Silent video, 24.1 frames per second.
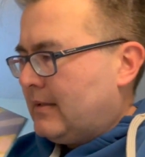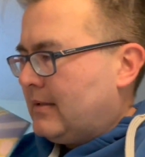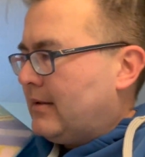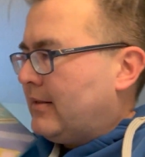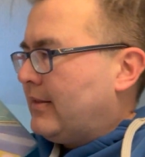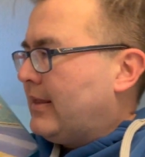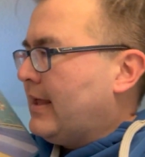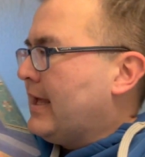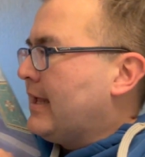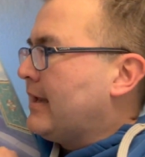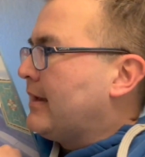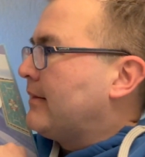
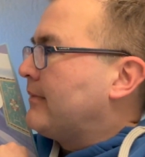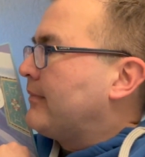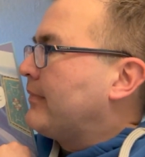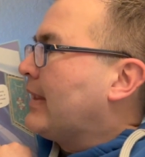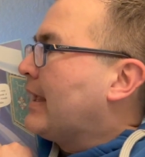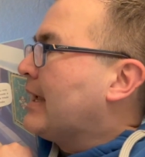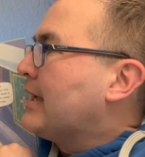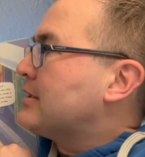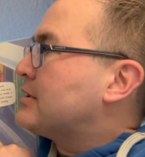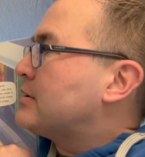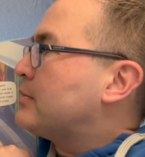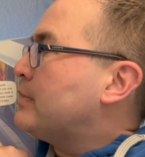Then,
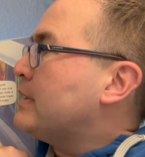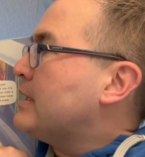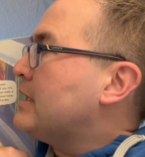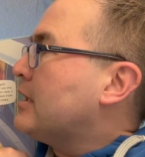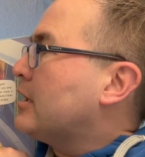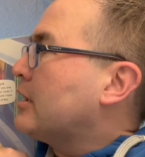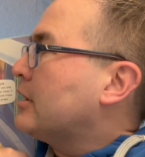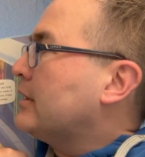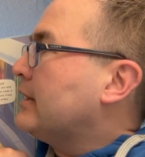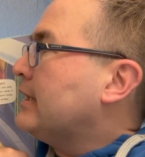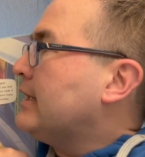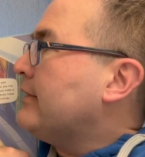as we
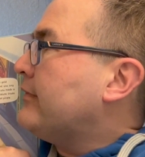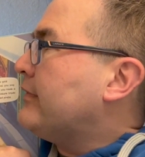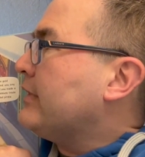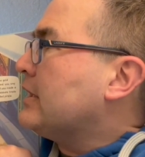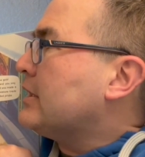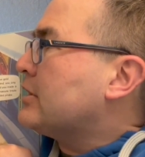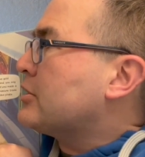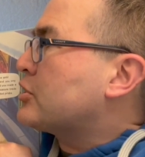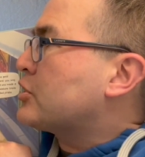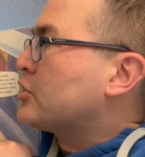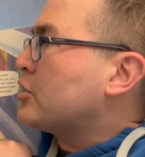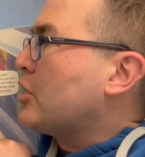are leaving
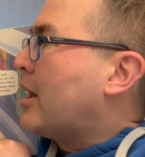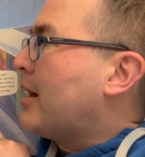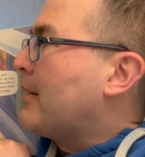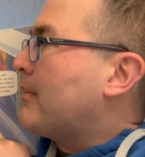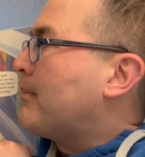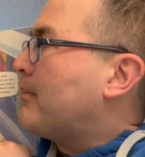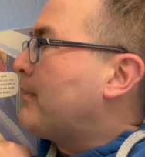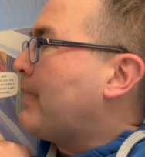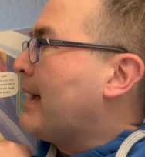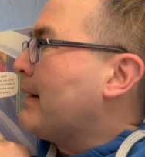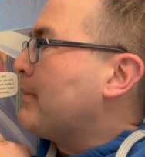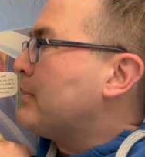the
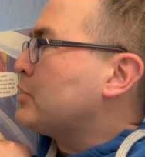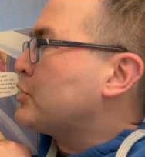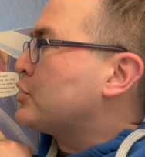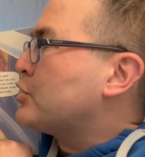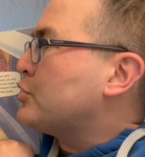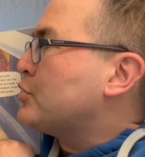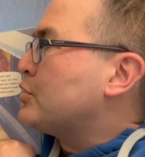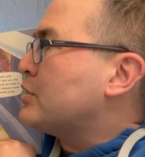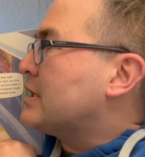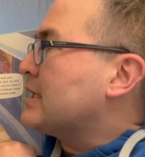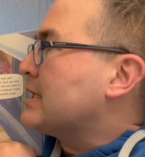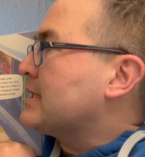shop,
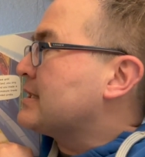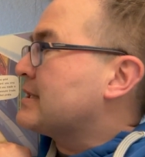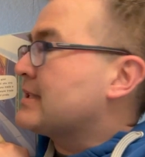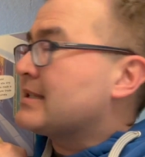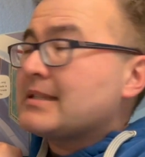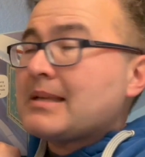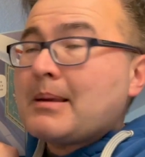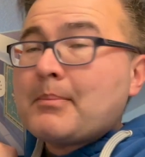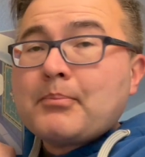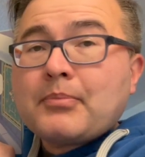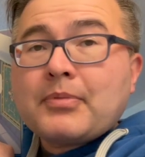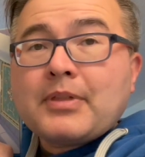Babajoon does
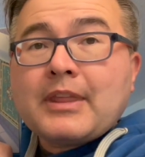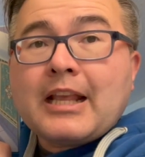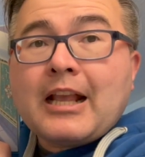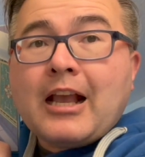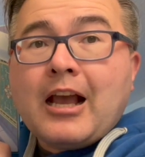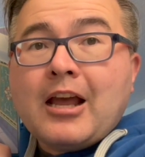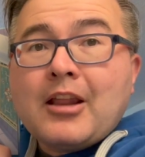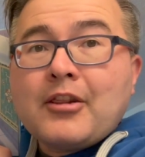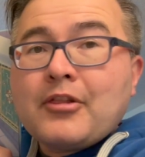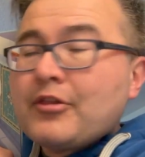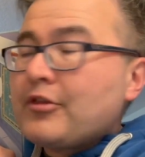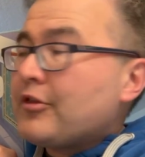something
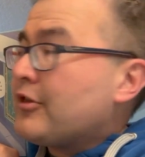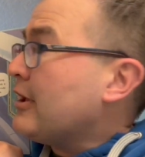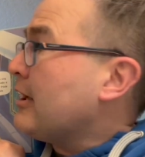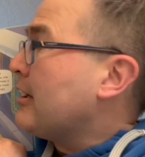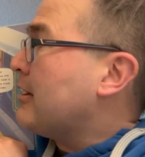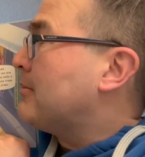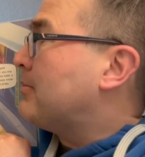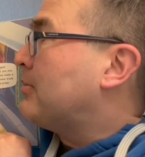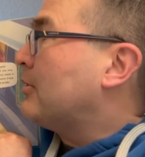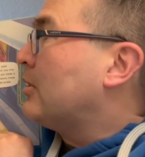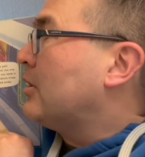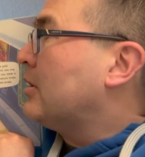
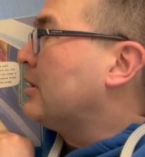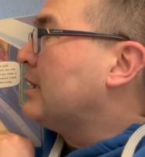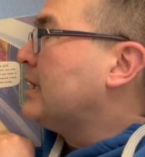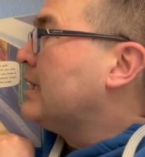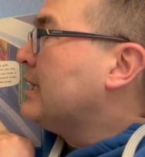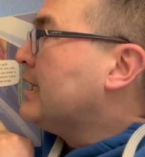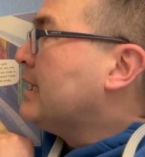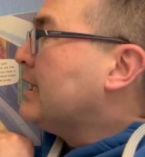unthinkable.